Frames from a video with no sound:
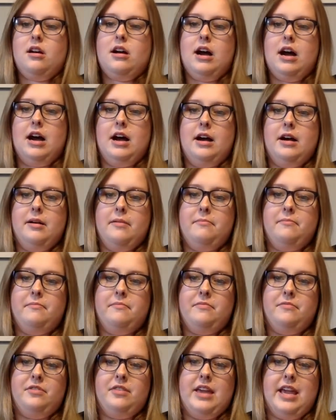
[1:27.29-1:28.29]
Um,
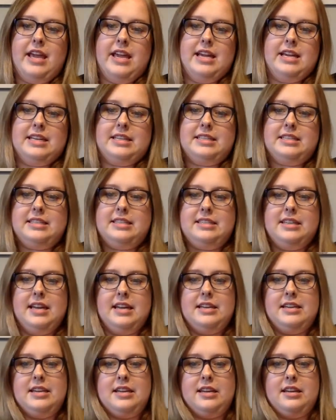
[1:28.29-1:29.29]
they
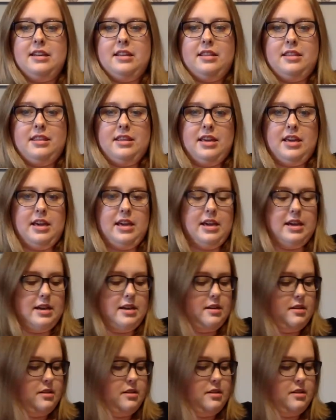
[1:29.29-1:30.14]
extended the